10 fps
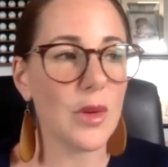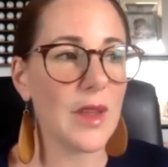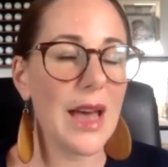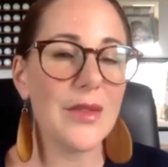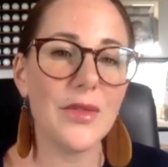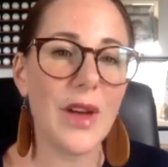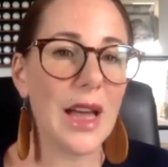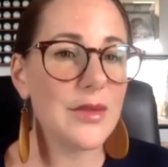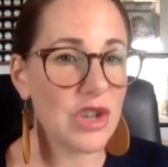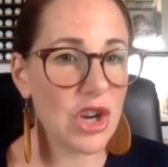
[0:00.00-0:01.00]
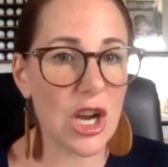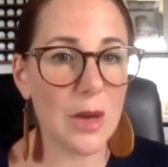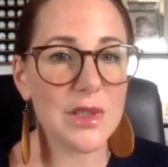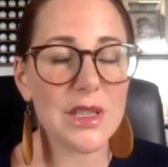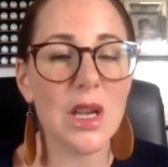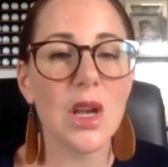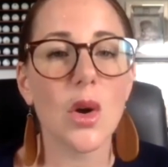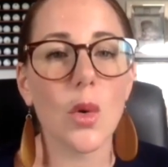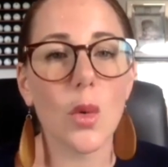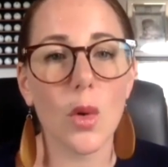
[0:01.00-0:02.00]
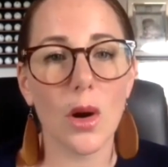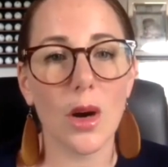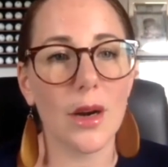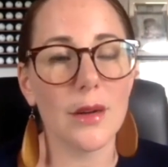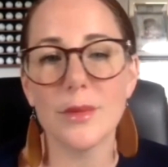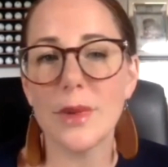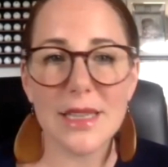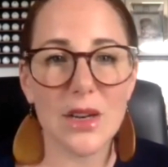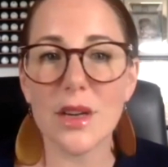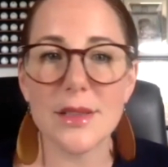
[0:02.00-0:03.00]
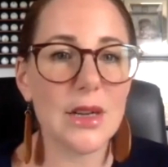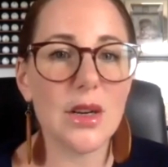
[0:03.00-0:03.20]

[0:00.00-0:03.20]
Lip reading: or they have 5 jobs, or et cetera,